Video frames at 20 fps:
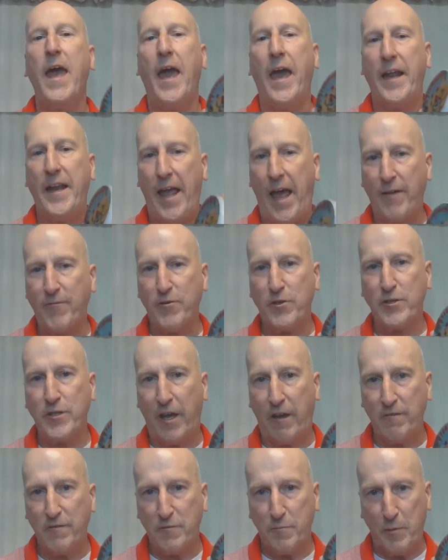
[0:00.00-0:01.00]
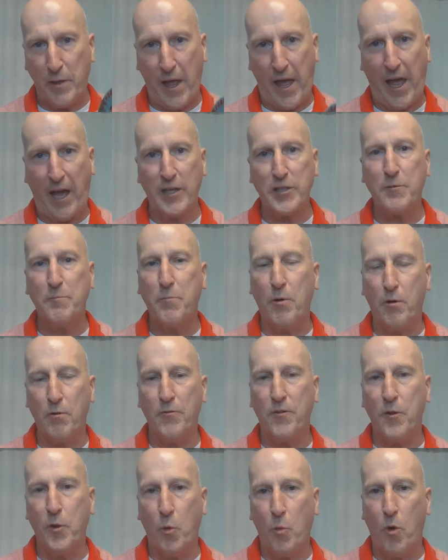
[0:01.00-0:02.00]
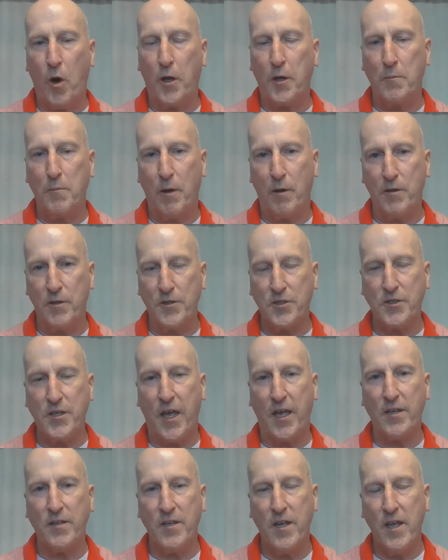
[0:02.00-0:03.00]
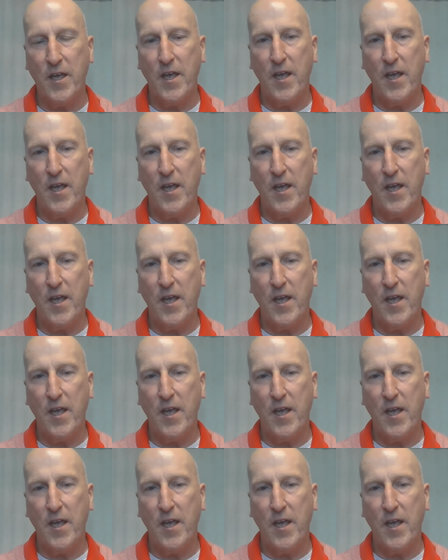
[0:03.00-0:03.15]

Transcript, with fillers: and aftershave splash, both in the watermelon scent.